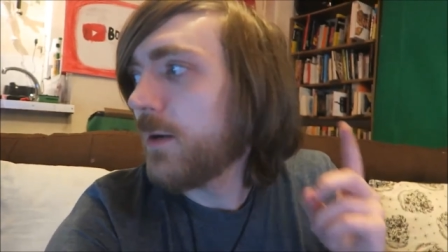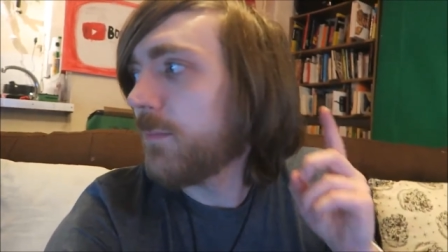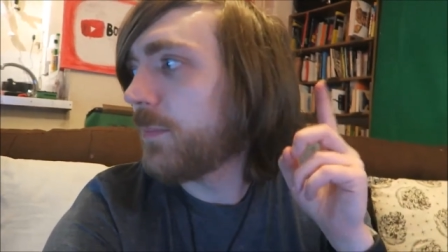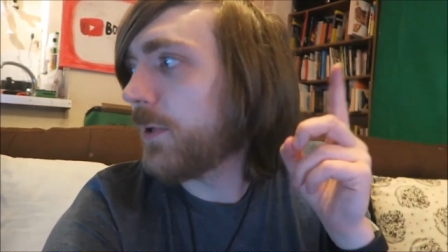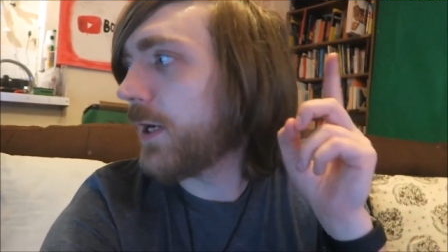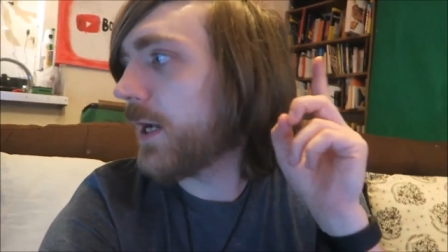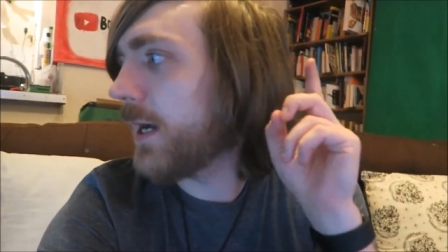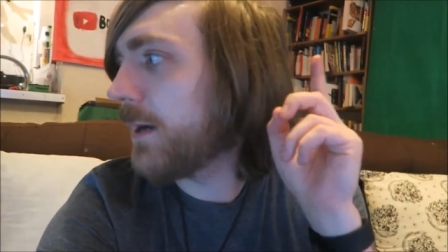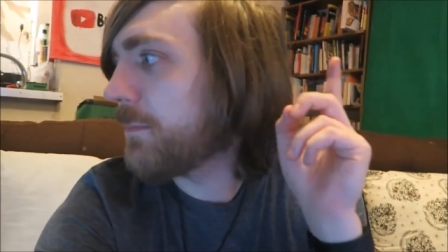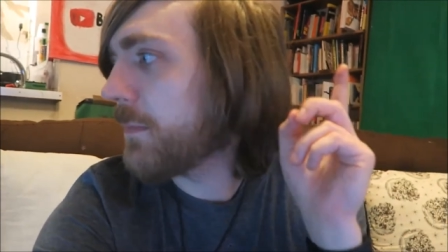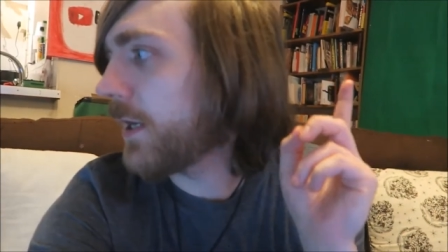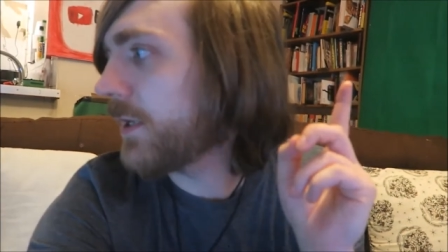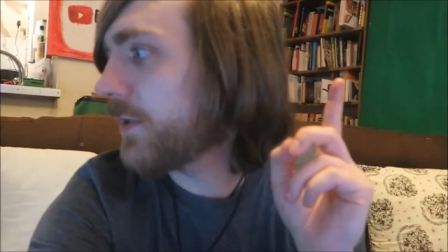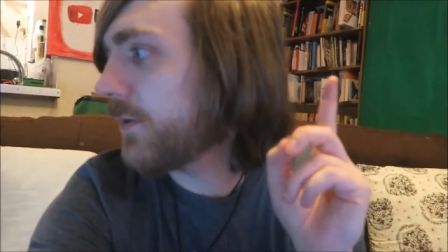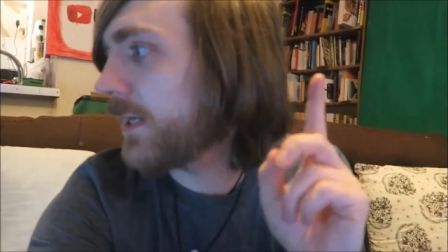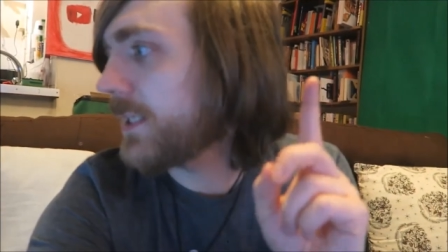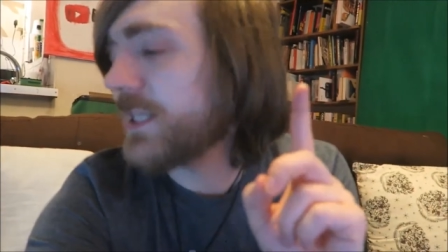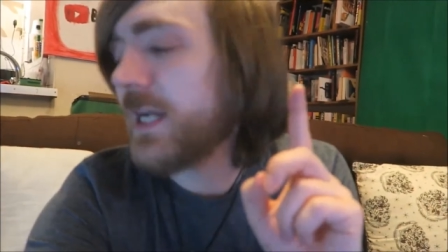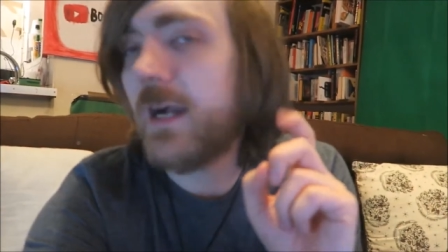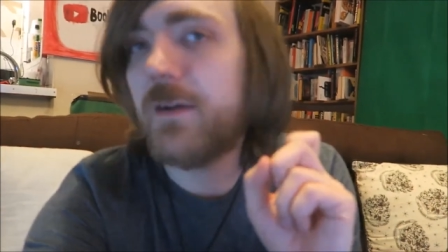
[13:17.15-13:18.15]
But I
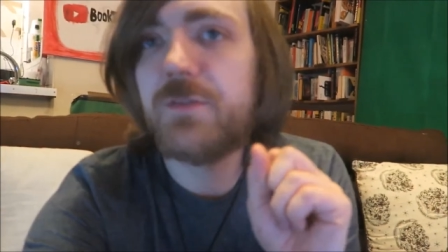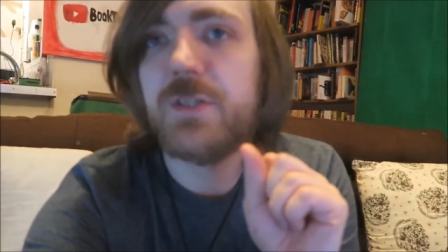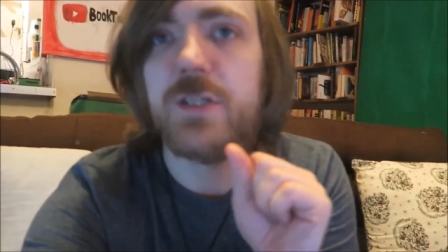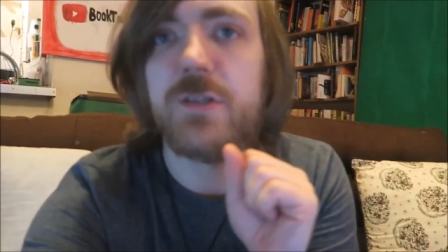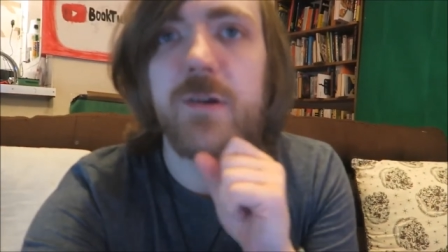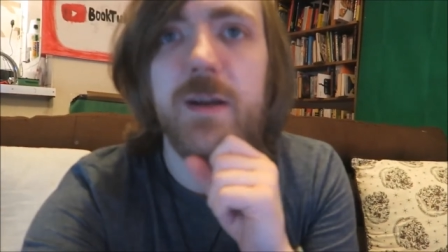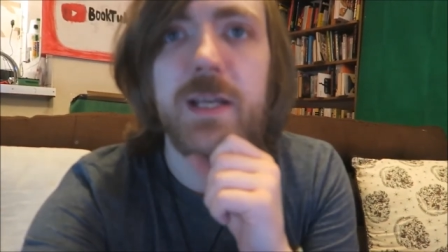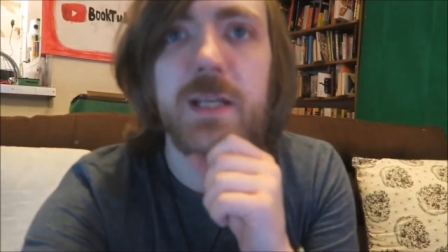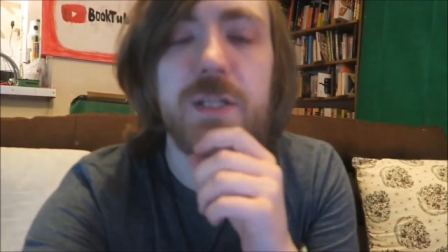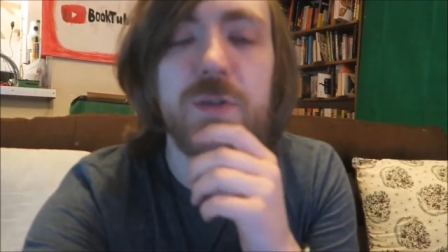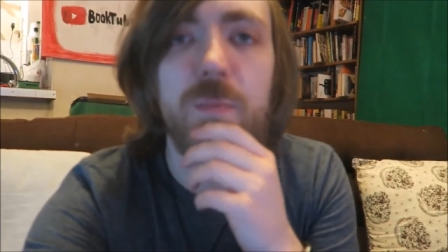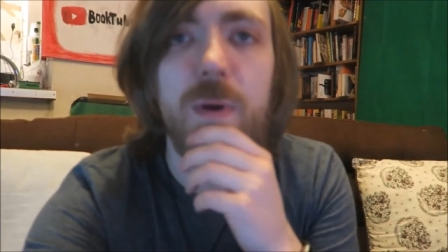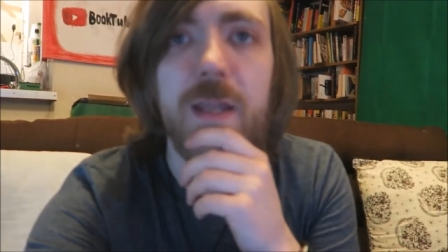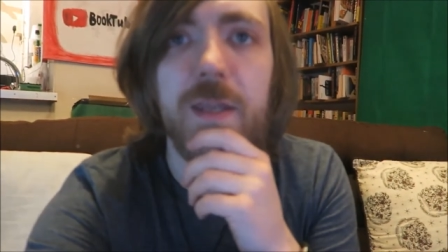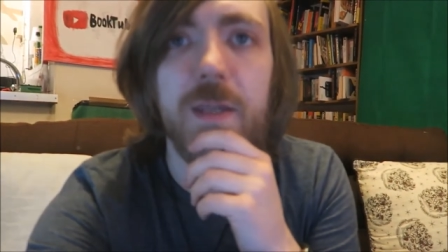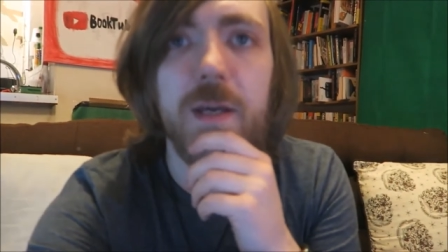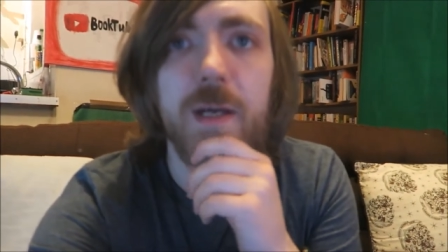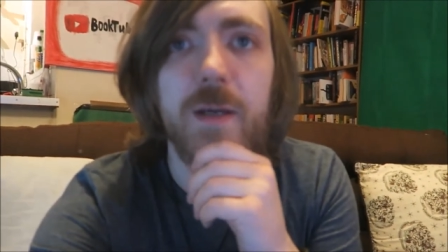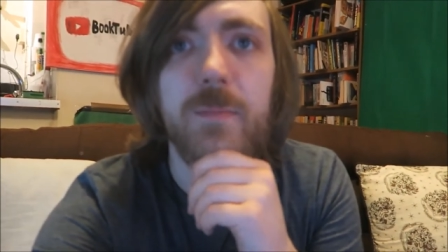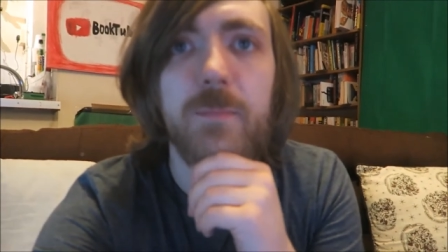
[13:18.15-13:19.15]
do actually have Strange
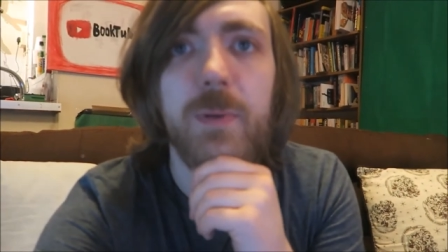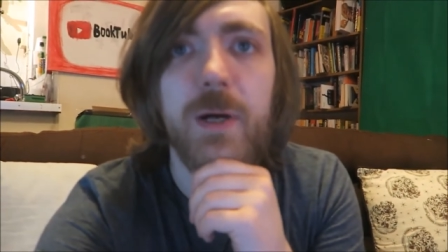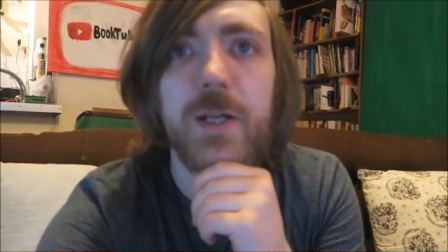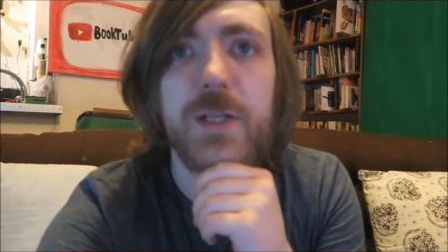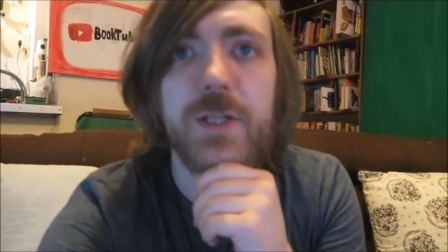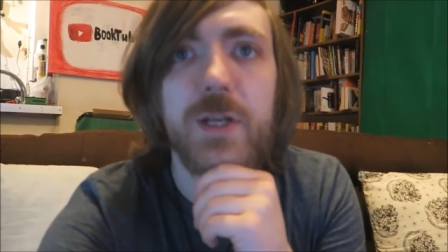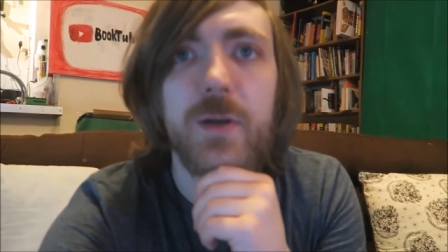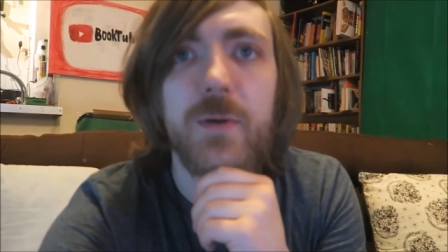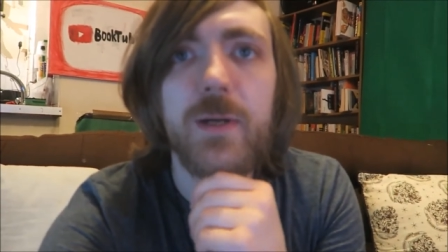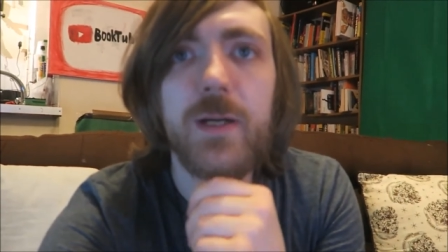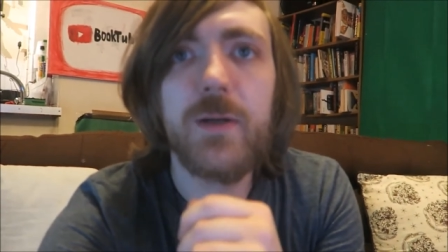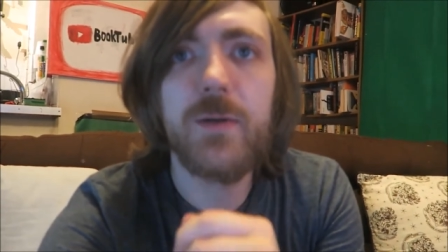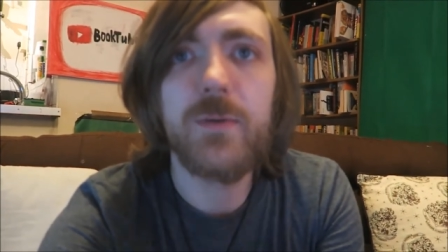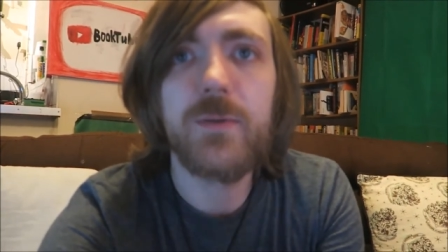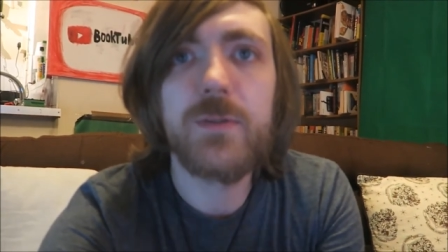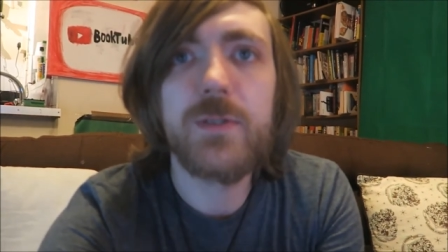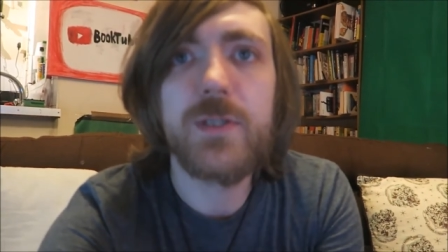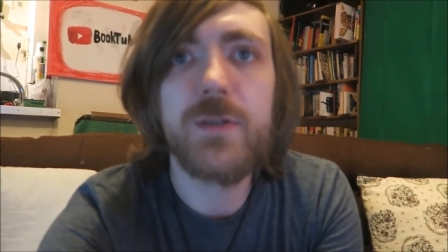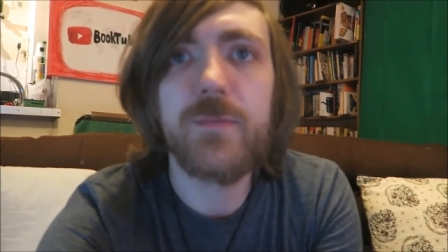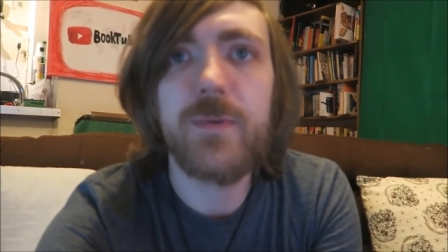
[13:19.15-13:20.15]
Weather by Joe
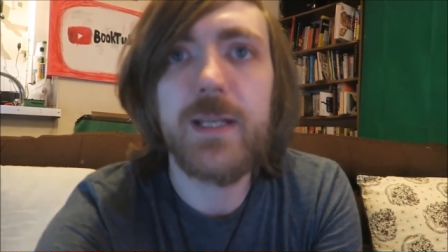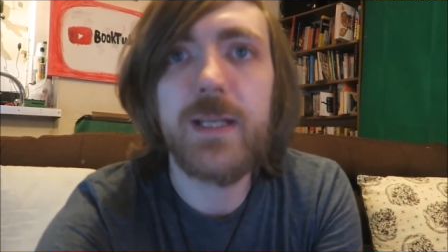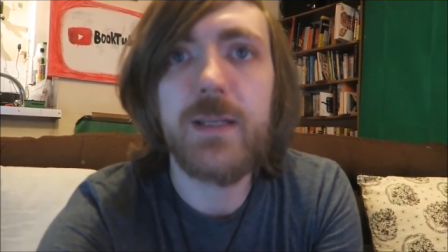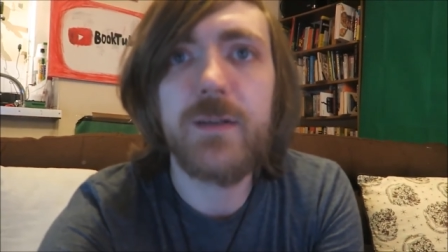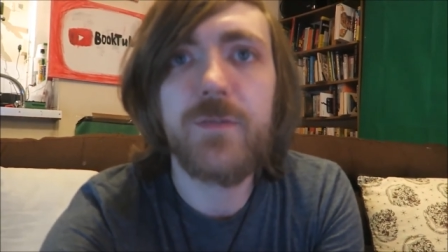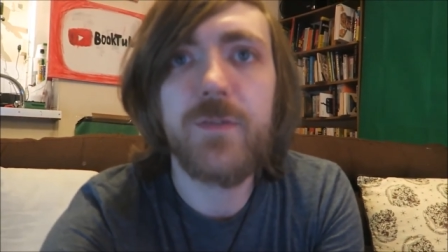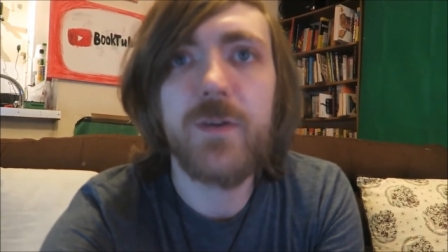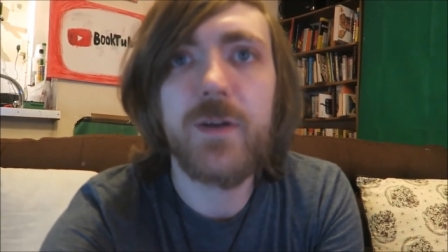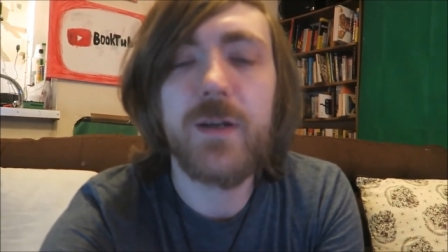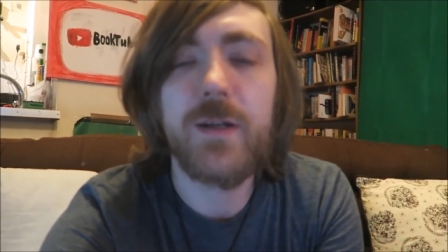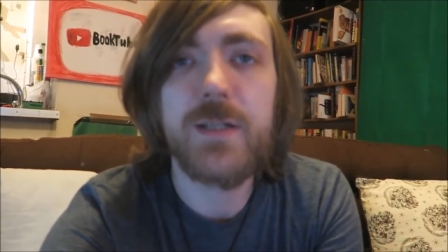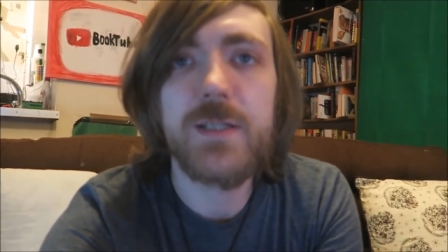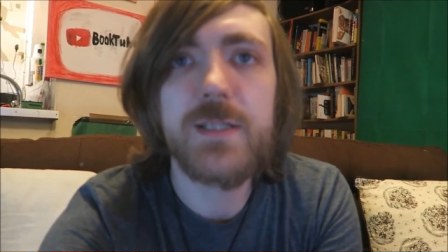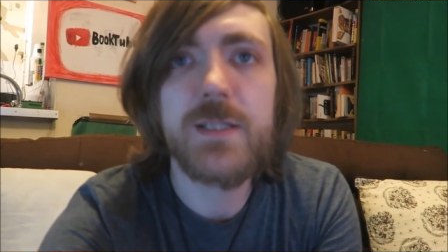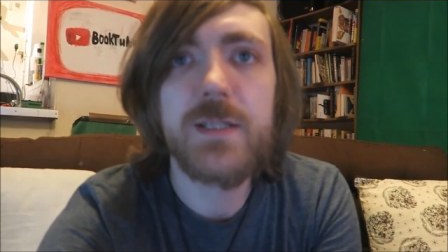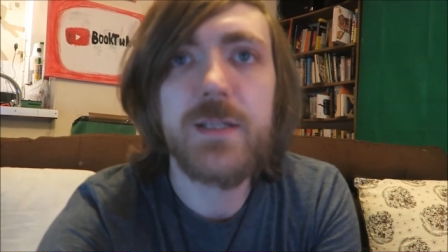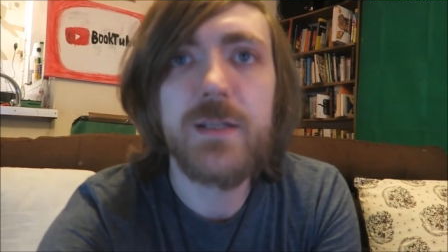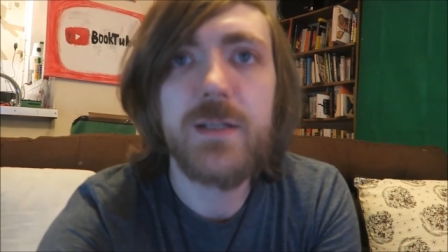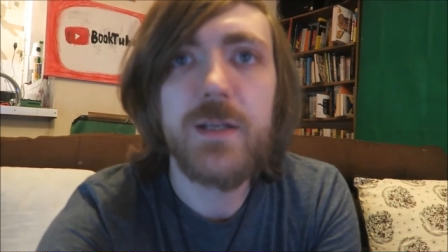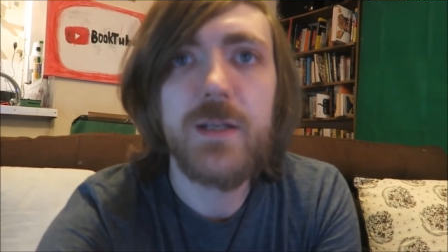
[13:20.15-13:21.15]
Hill to read
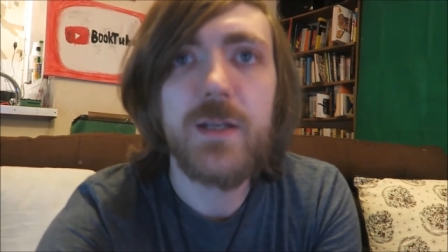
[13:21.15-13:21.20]
first.